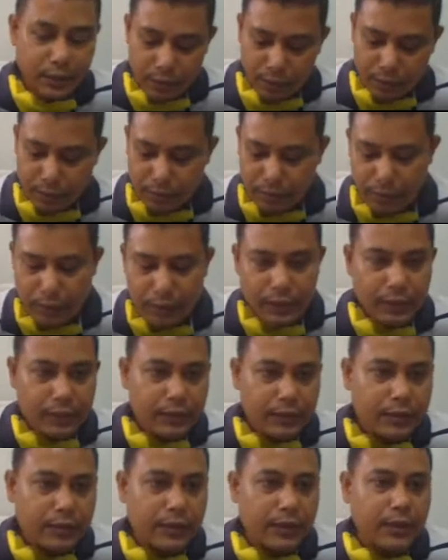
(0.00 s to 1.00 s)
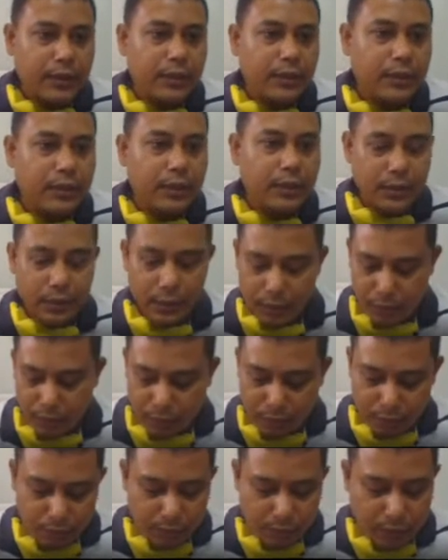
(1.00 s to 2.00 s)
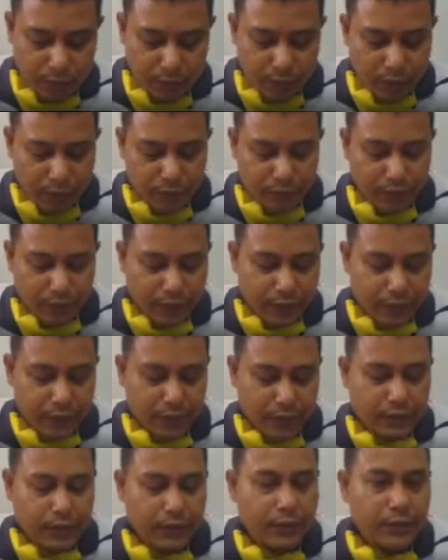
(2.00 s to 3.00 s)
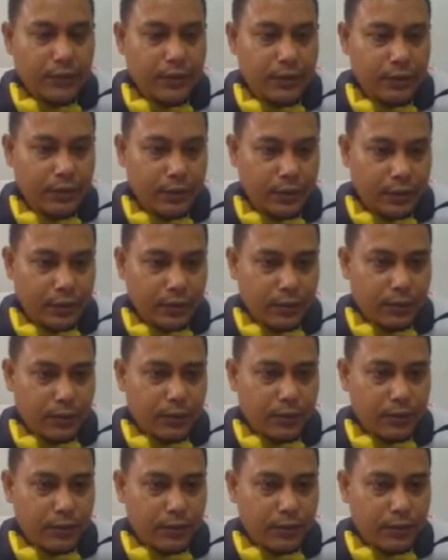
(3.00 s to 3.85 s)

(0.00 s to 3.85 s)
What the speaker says: Let us see how to create vector. So